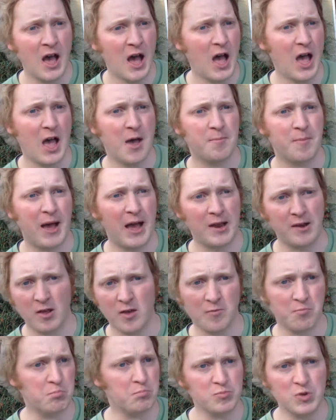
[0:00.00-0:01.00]
and
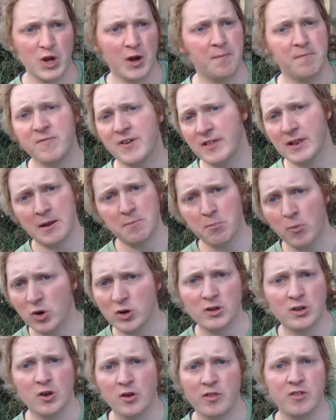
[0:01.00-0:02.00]
things like
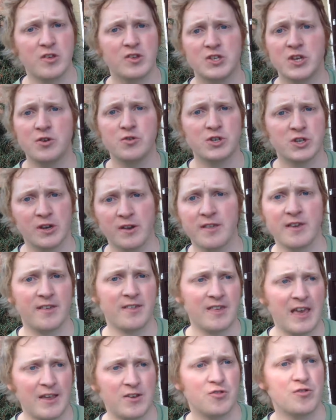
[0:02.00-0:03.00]
model constitutions,
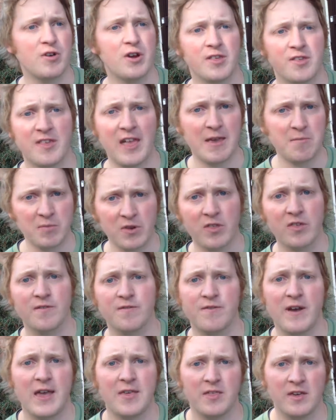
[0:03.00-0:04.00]
etc., statements of
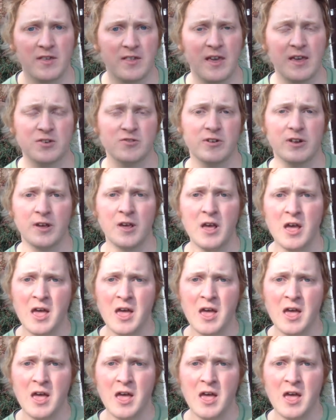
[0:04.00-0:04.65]
faith, etc.,